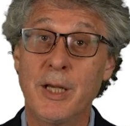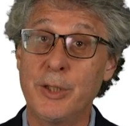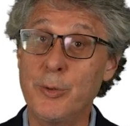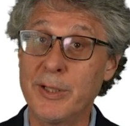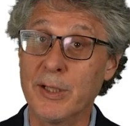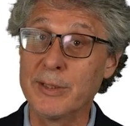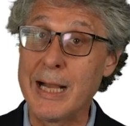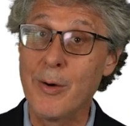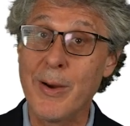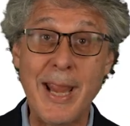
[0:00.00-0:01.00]
You can
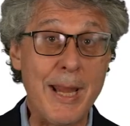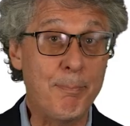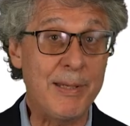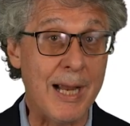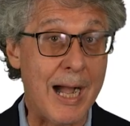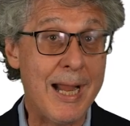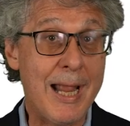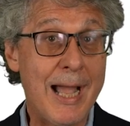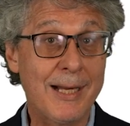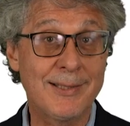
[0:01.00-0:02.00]
allow API
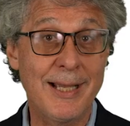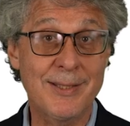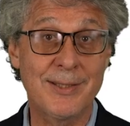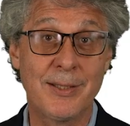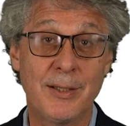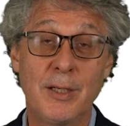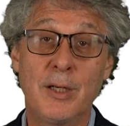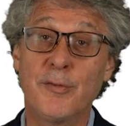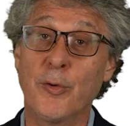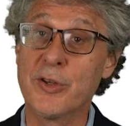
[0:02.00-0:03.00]
access
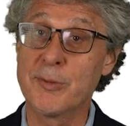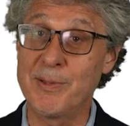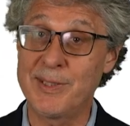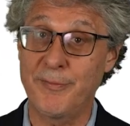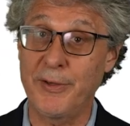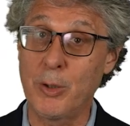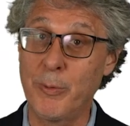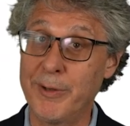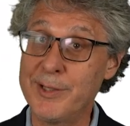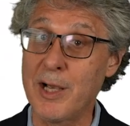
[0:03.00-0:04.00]
for specific
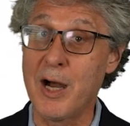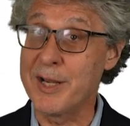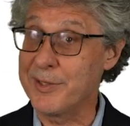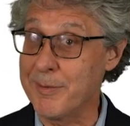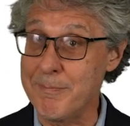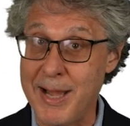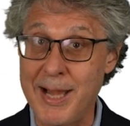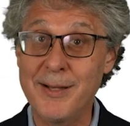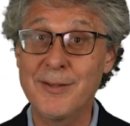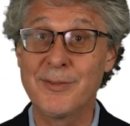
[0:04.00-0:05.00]
queries on
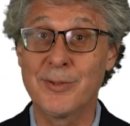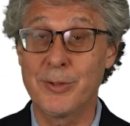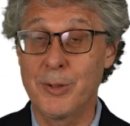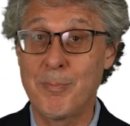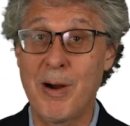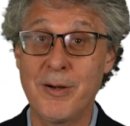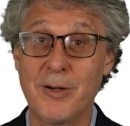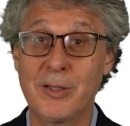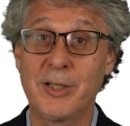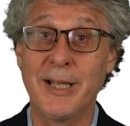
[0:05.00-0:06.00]
demand, so your
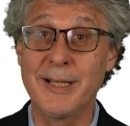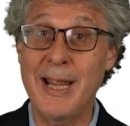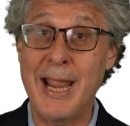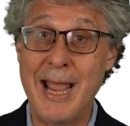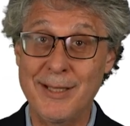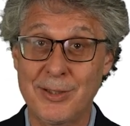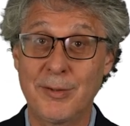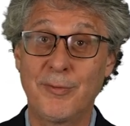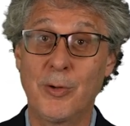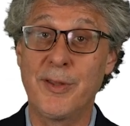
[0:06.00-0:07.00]
partner can ask
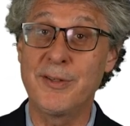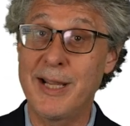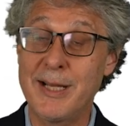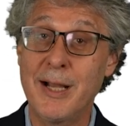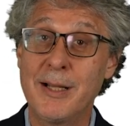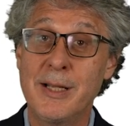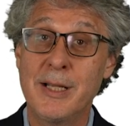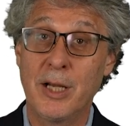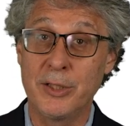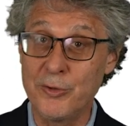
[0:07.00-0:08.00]
for the data
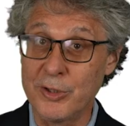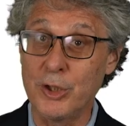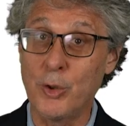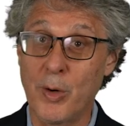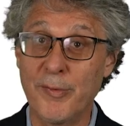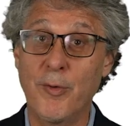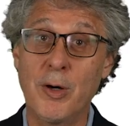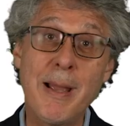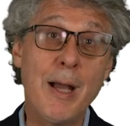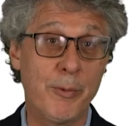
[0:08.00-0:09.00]
using your
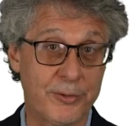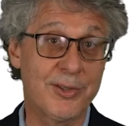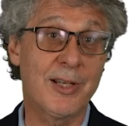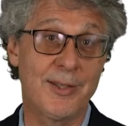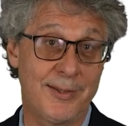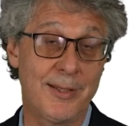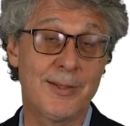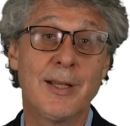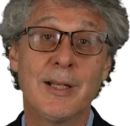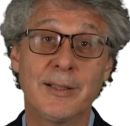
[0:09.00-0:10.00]
format. We'll discuss
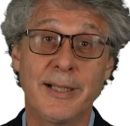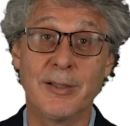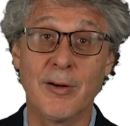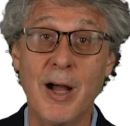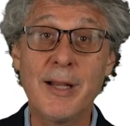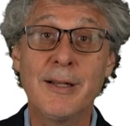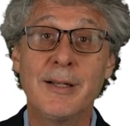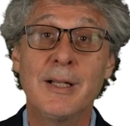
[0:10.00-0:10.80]
this later on.